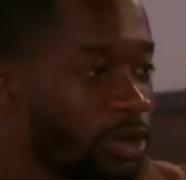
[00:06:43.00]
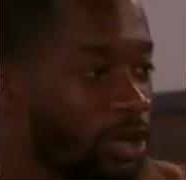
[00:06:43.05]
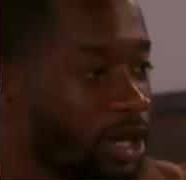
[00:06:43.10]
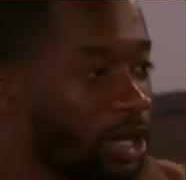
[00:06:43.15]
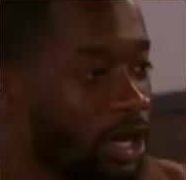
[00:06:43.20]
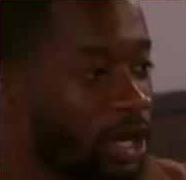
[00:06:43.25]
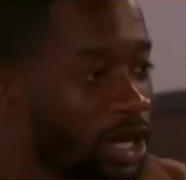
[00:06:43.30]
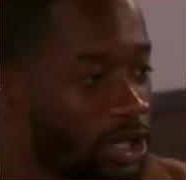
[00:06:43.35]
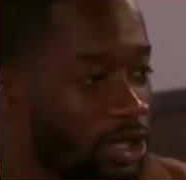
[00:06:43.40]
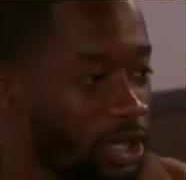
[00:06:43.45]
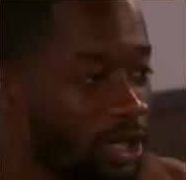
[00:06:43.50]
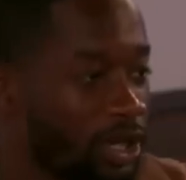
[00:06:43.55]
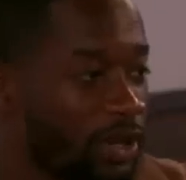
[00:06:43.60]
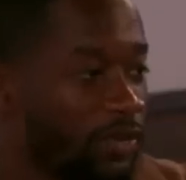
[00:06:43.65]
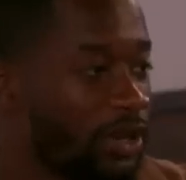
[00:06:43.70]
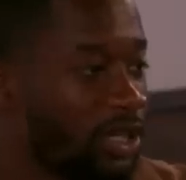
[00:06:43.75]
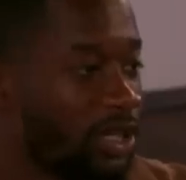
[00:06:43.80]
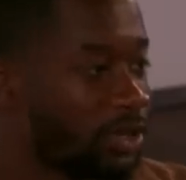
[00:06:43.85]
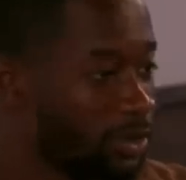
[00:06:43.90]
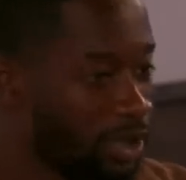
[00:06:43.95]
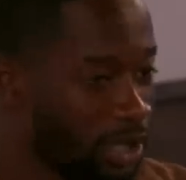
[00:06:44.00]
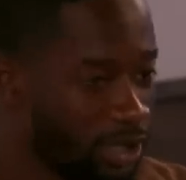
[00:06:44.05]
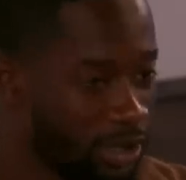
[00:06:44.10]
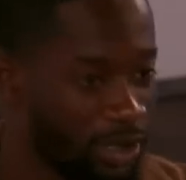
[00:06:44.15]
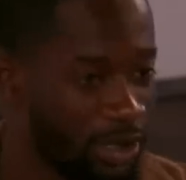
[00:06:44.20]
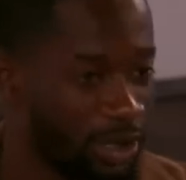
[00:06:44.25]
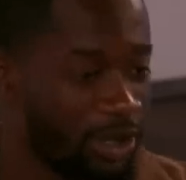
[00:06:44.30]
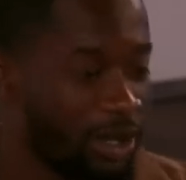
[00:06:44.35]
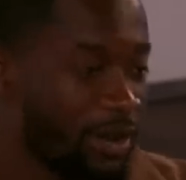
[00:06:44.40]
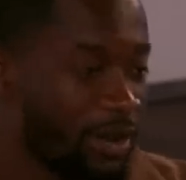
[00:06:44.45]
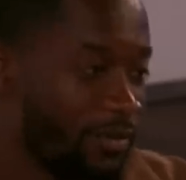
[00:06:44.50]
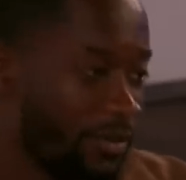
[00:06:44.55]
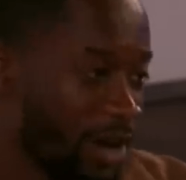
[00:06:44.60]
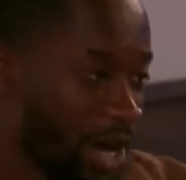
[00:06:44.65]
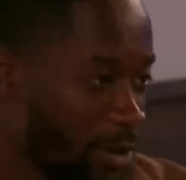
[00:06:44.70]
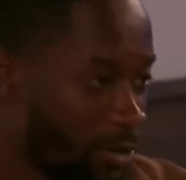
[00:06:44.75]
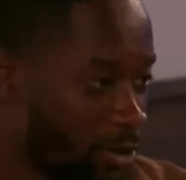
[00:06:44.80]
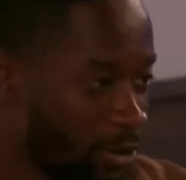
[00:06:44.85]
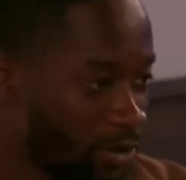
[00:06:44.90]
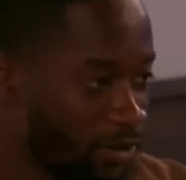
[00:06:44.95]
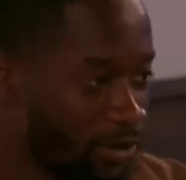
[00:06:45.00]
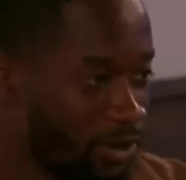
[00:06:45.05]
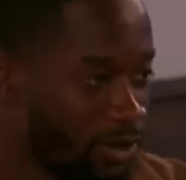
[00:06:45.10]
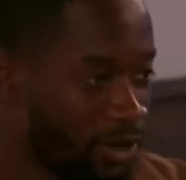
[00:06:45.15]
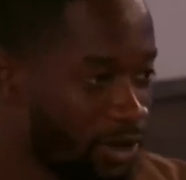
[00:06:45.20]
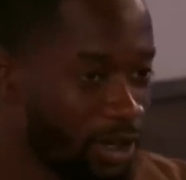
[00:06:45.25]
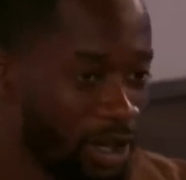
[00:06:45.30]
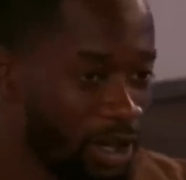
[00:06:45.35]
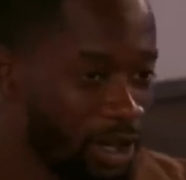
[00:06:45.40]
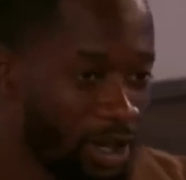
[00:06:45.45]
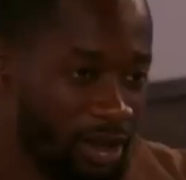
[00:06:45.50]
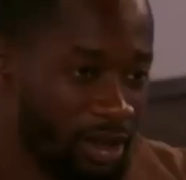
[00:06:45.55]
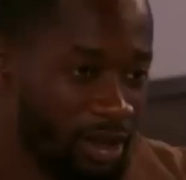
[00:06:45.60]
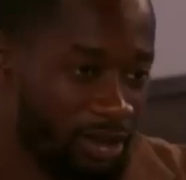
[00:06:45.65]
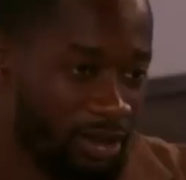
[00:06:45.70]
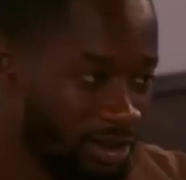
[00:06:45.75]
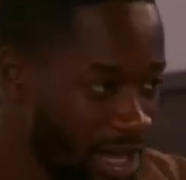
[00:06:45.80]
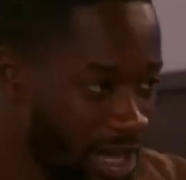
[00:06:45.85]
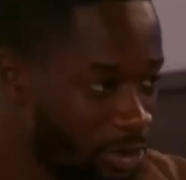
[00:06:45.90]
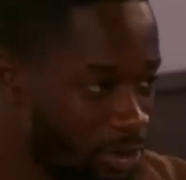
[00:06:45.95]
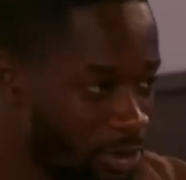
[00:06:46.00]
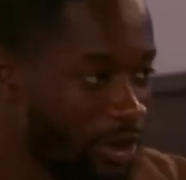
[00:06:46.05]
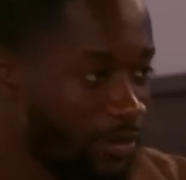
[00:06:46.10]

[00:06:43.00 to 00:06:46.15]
connection. If I speak to you and I'm vibing with you, that's what I